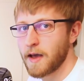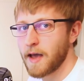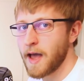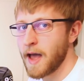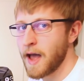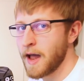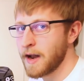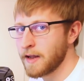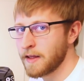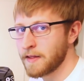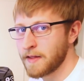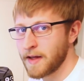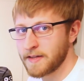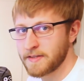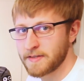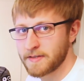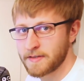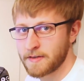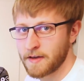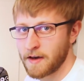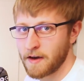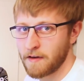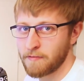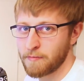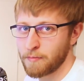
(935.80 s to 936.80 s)
any of that
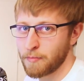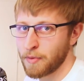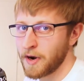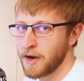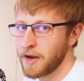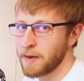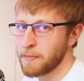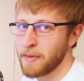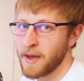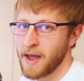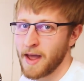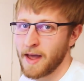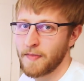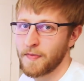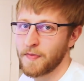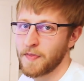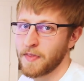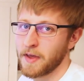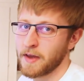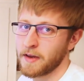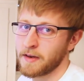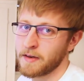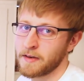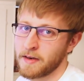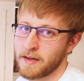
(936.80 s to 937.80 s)
stuff, brake pad
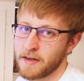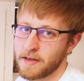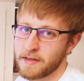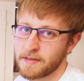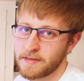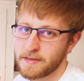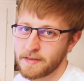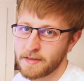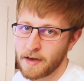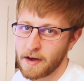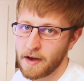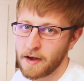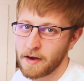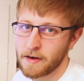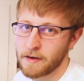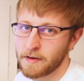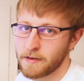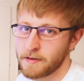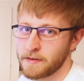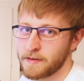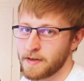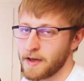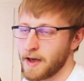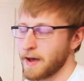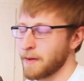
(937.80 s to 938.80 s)
thickness,
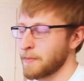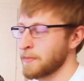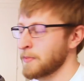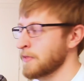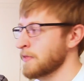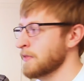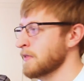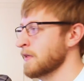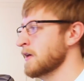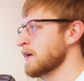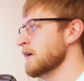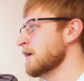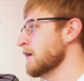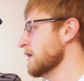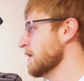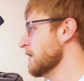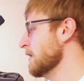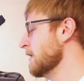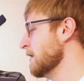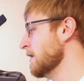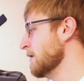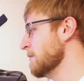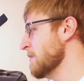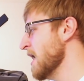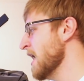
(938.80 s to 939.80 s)
tire depth,
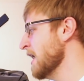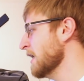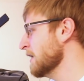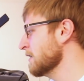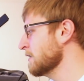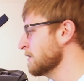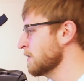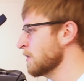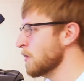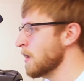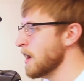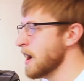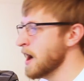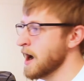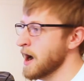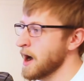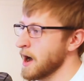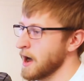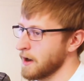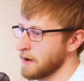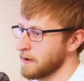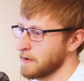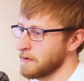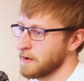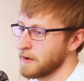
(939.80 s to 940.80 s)
I could go
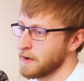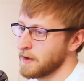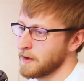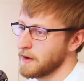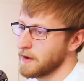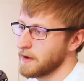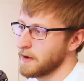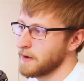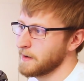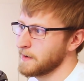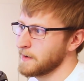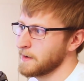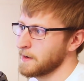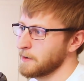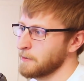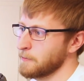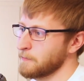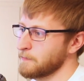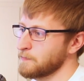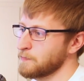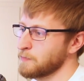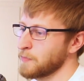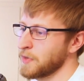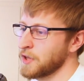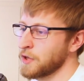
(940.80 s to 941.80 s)
on.
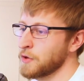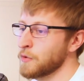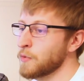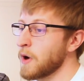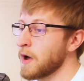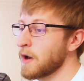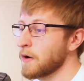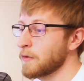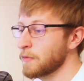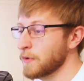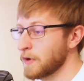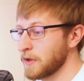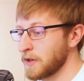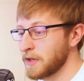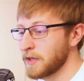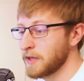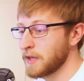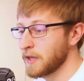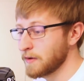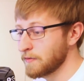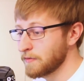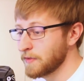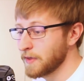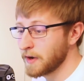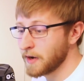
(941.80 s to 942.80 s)
But you want to really
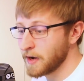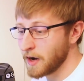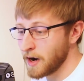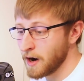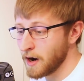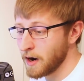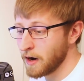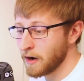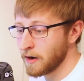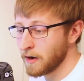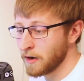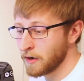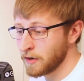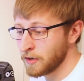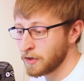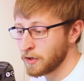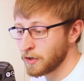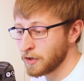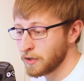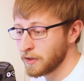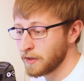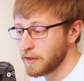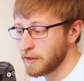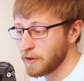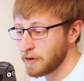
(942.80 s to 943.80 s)
give the car a
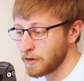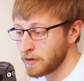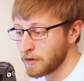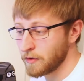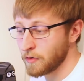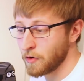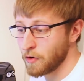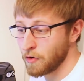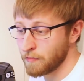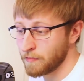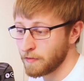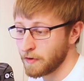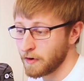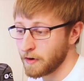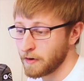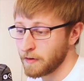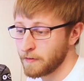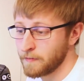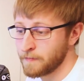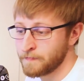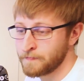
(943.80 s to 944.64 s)
good look over.